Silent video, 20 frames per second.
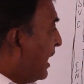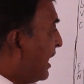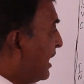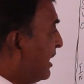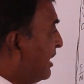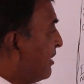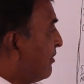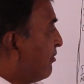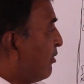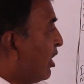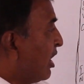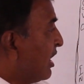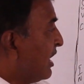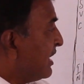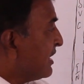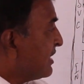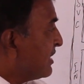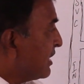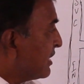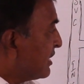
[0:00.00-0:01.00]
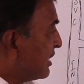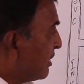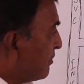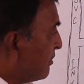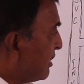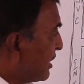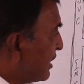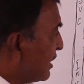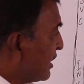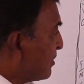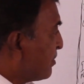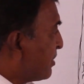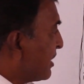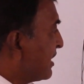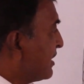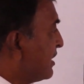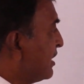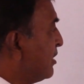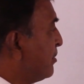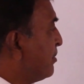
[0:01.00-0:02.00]
and a wall-like structure which is
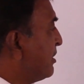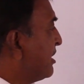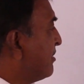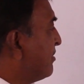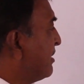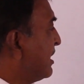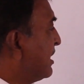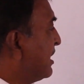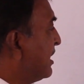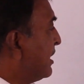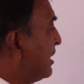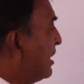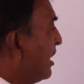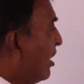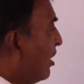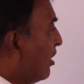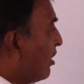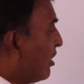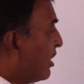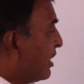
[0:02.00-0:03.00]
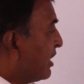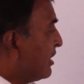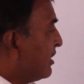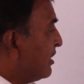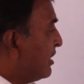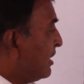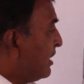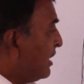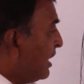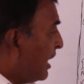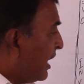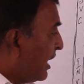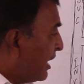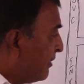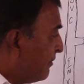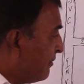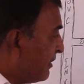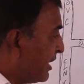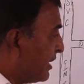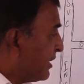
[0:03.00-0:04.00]
present between the auricle
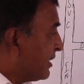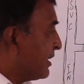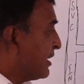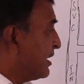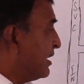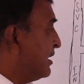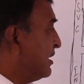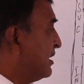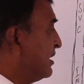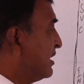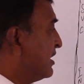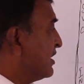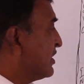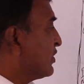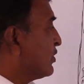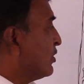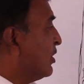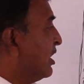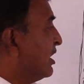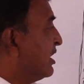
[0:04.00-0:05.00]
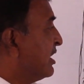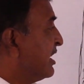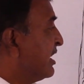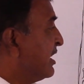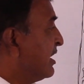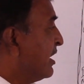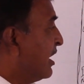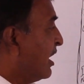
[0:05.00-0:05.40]
and ventricle is called the